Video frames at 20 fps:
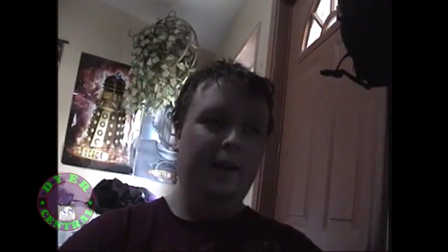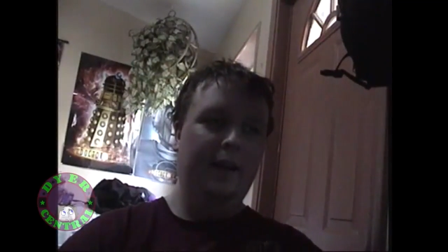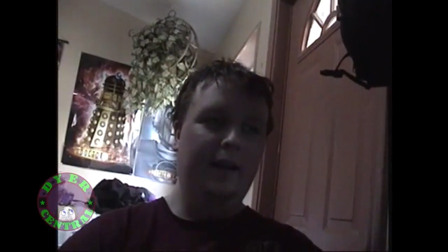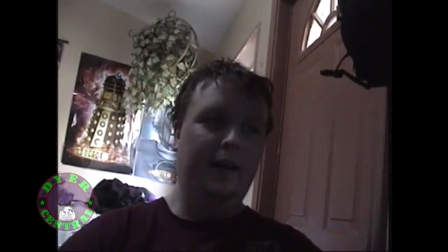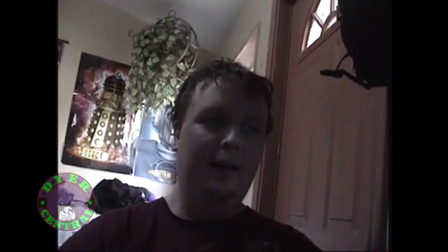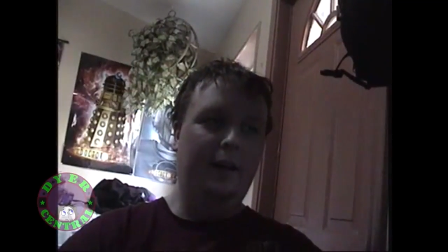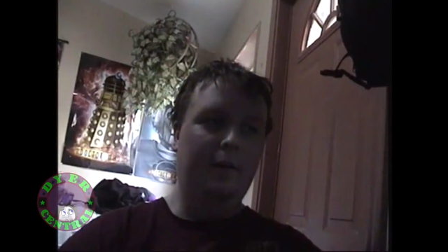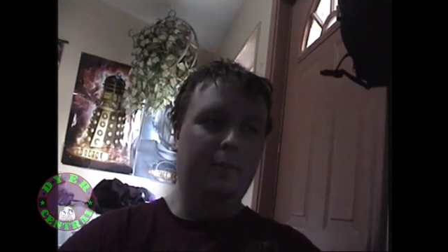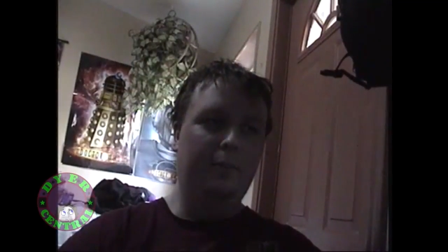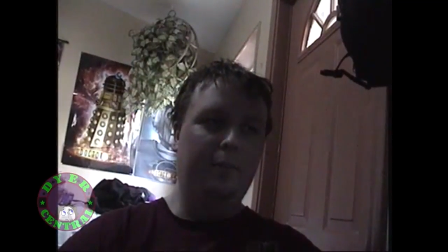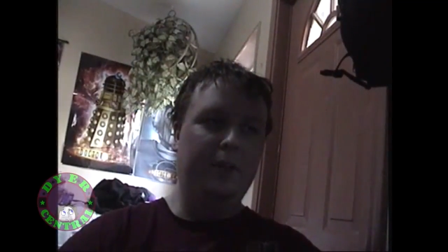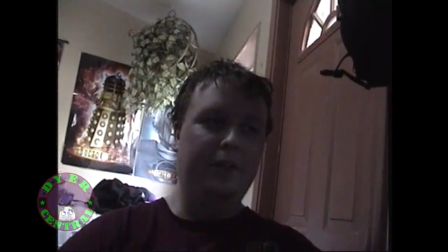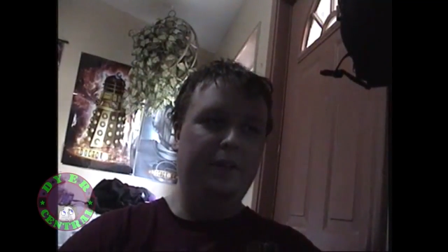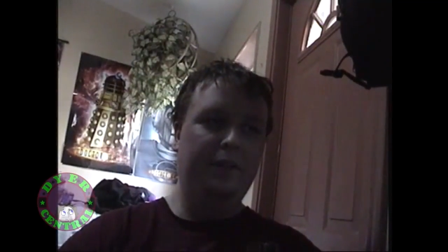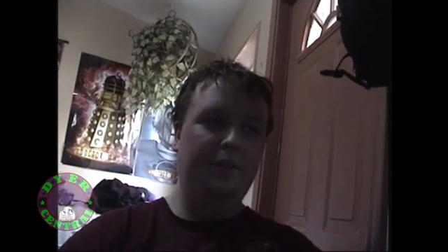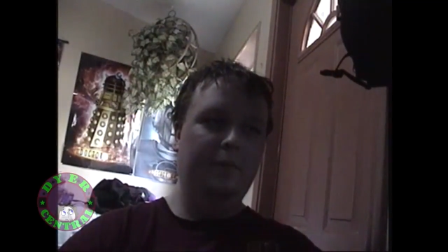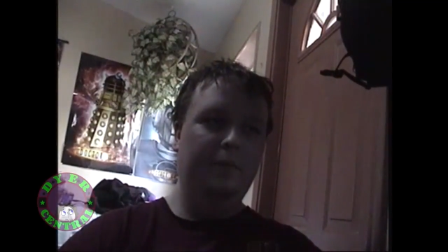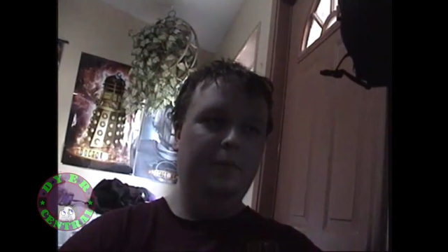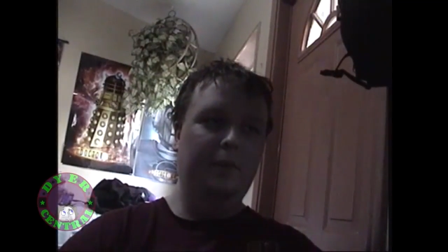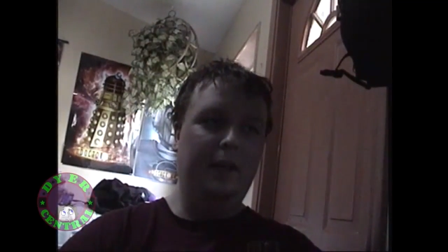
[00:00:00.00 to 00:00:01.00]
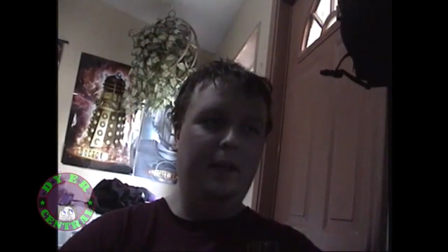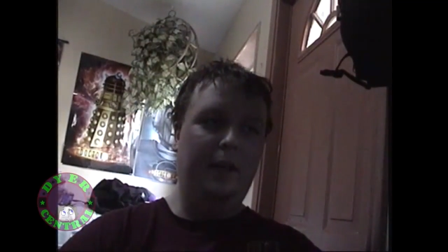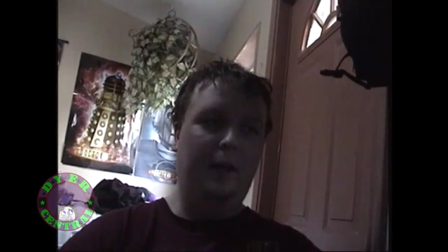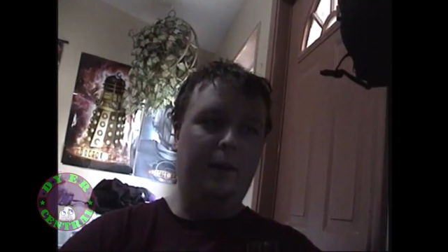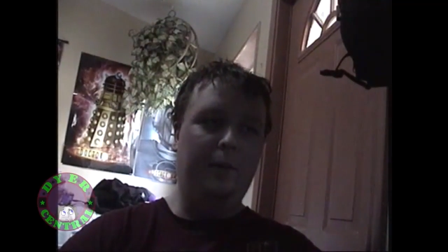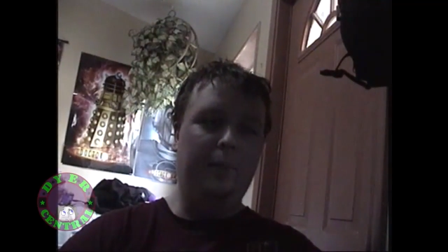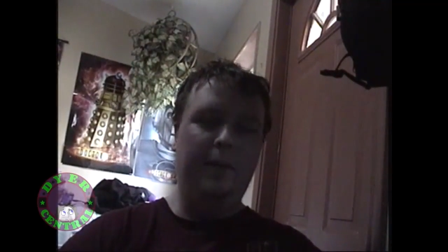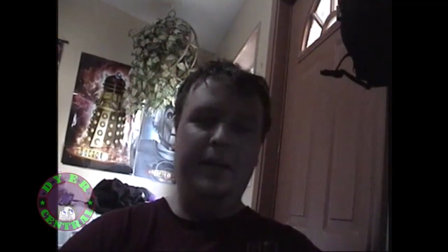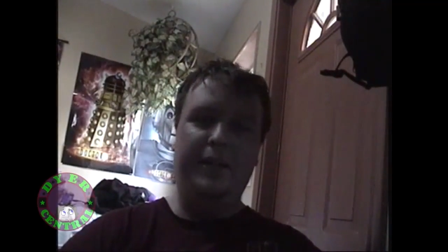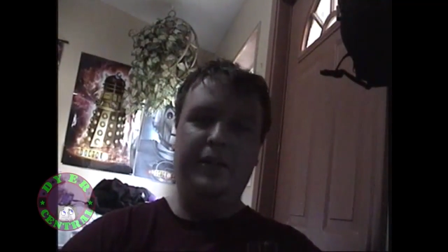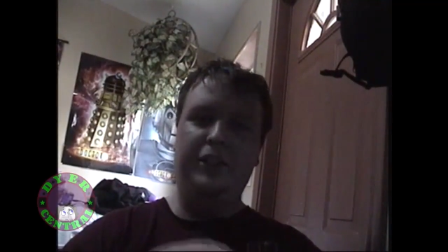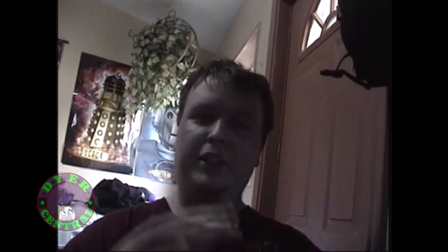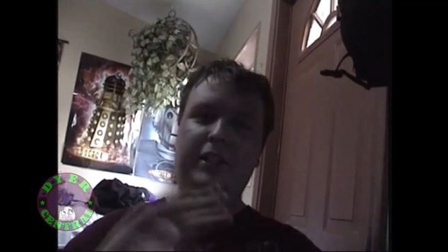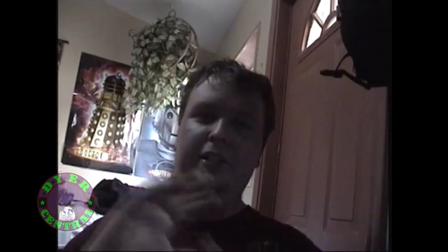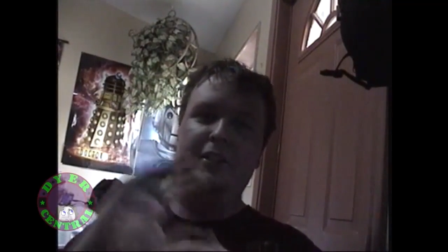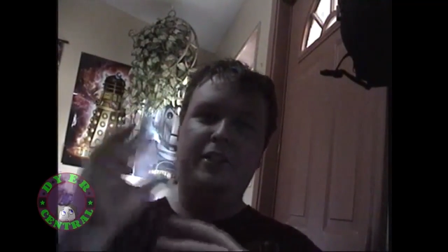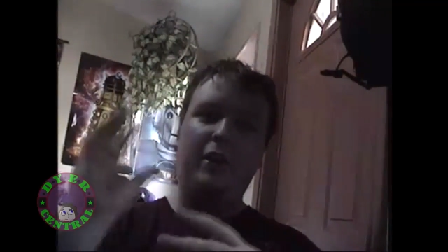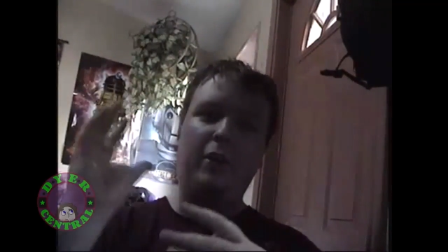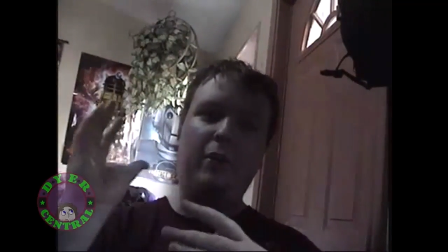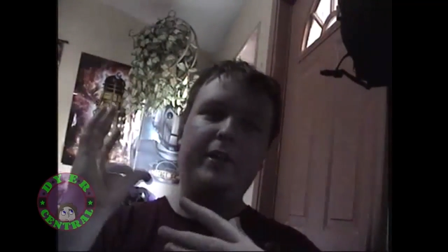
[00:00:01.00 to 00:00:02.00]
And
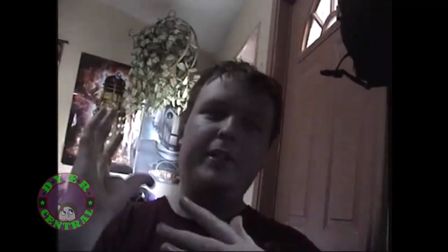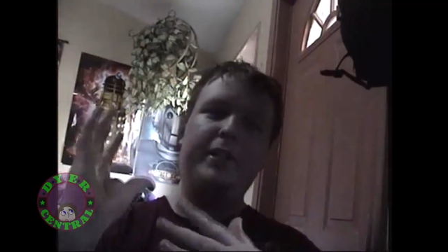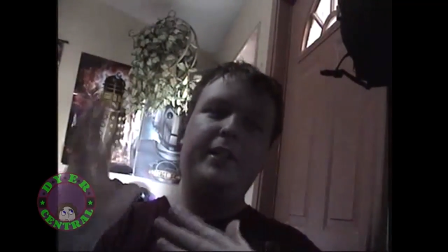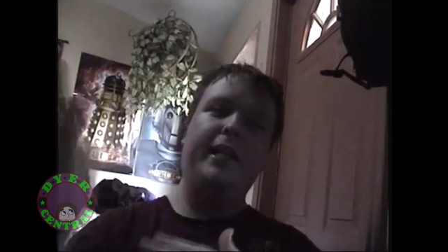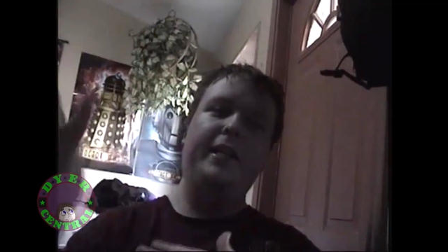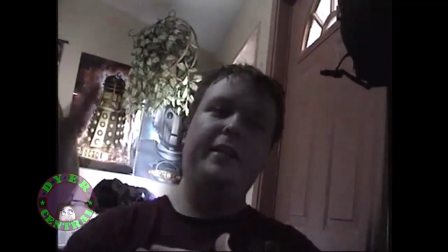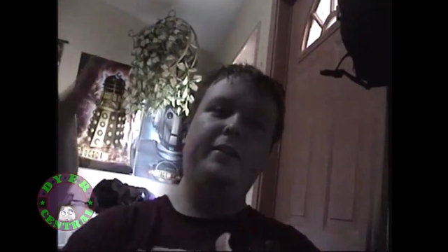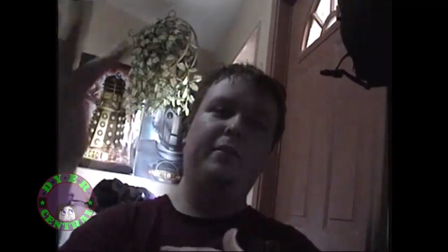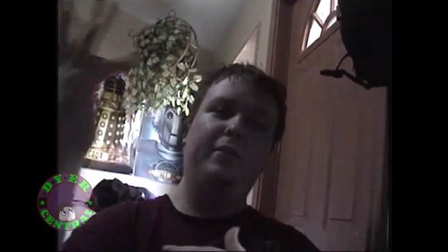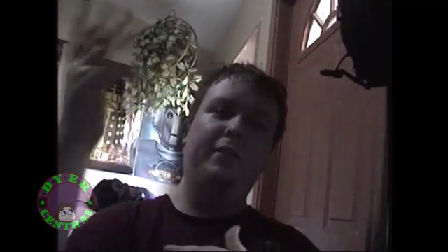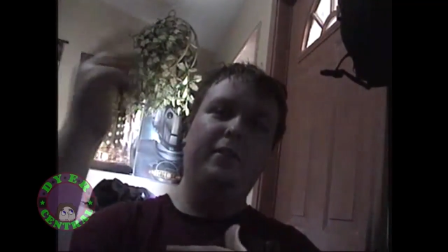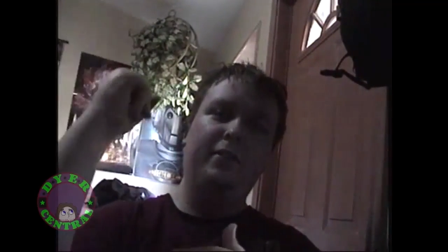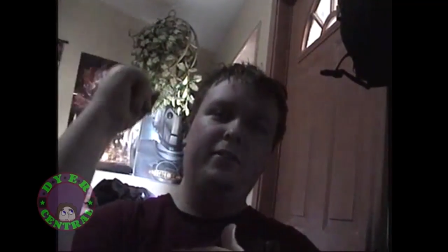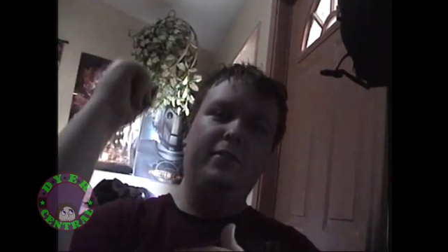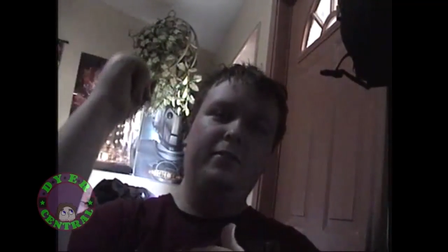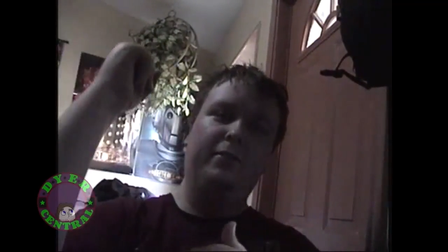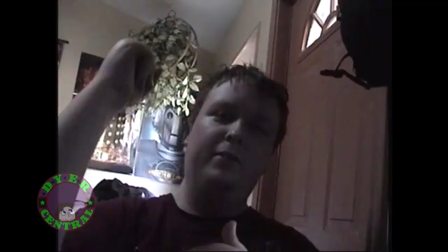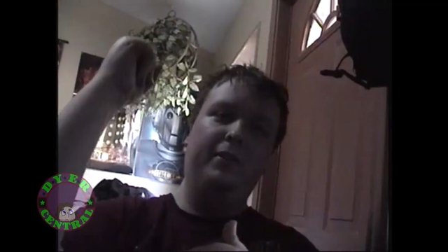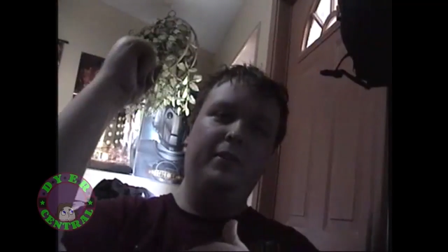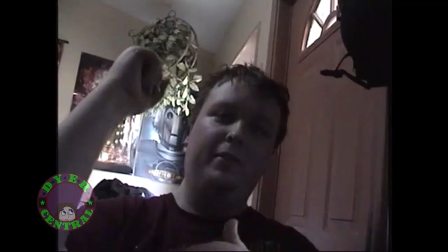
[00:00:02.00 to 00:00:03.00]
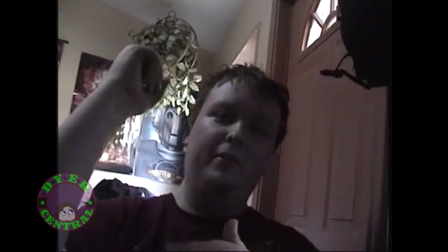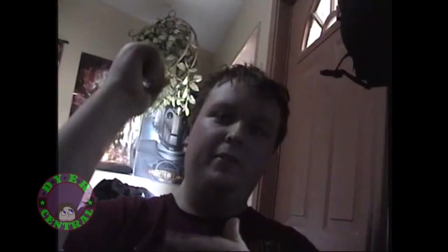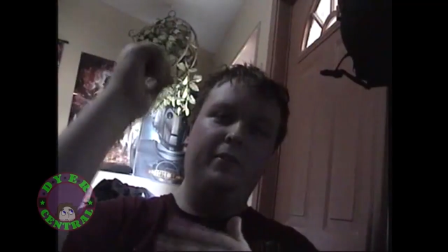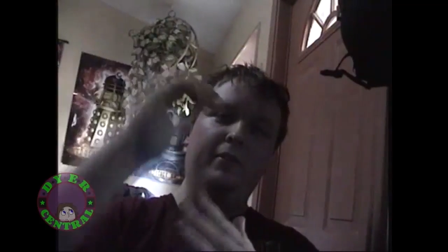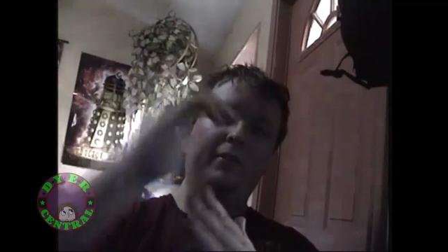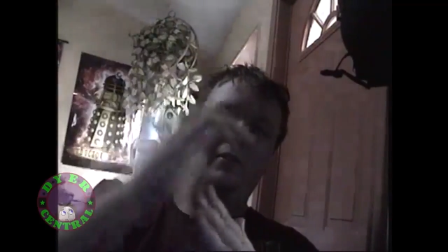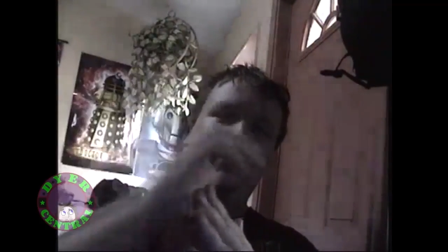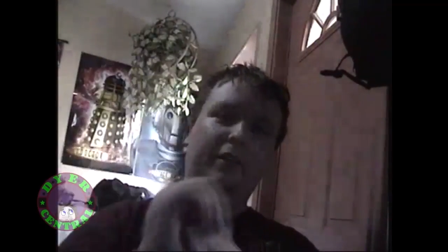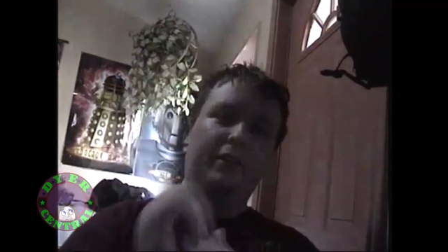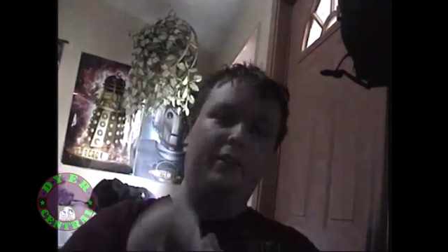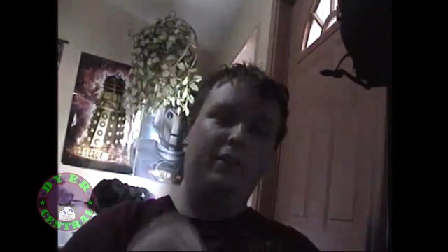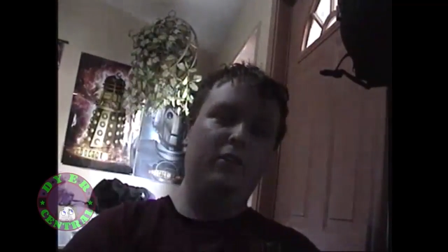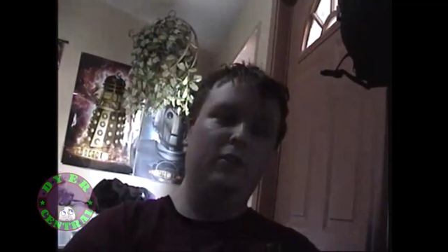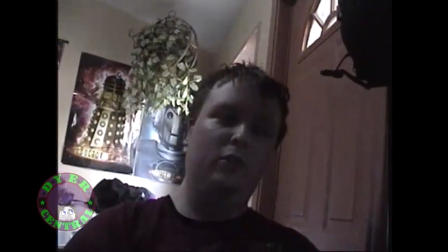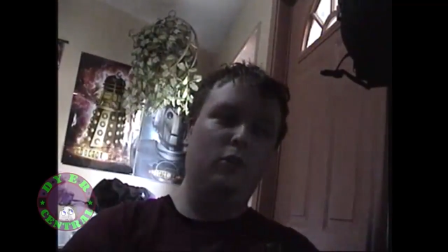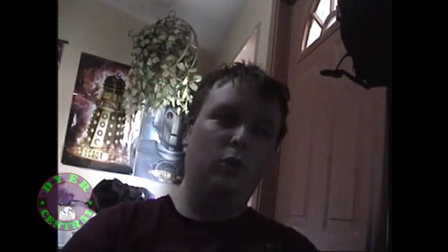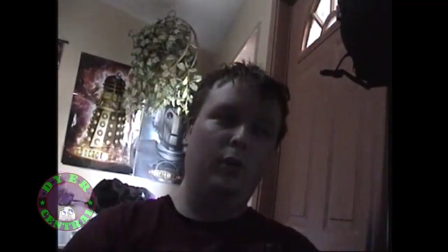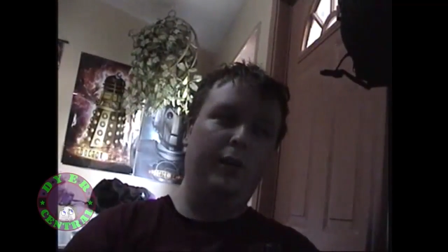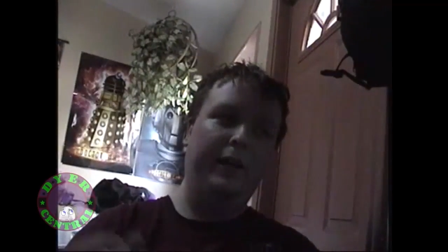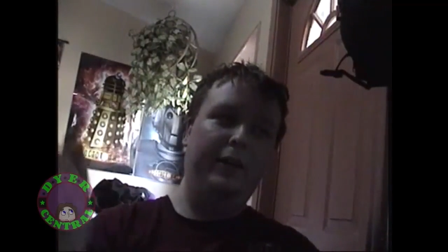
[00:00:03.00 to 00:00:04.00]
she's going to get the
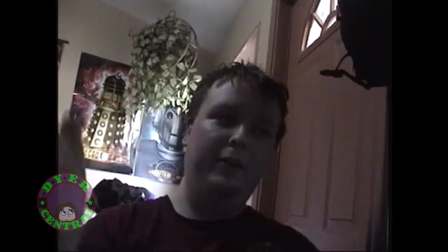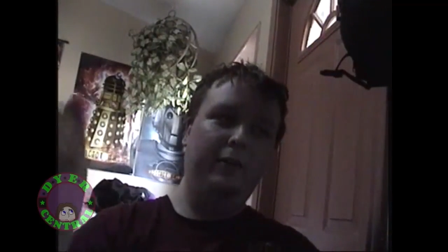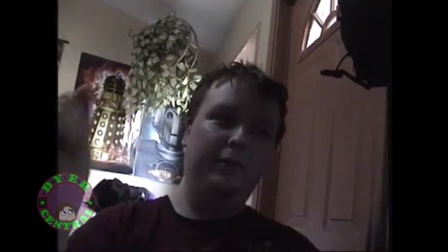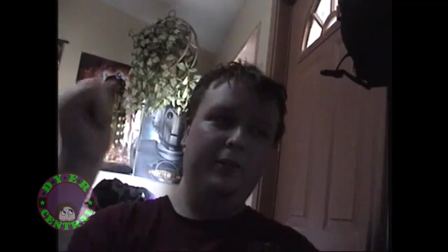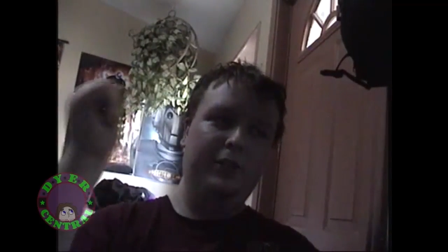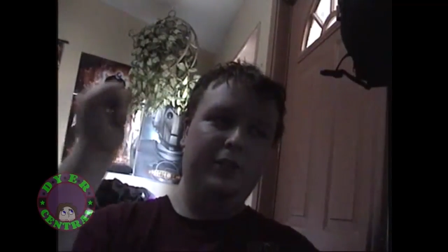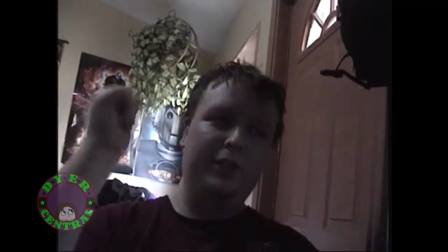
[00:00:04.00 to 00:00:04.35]
crown.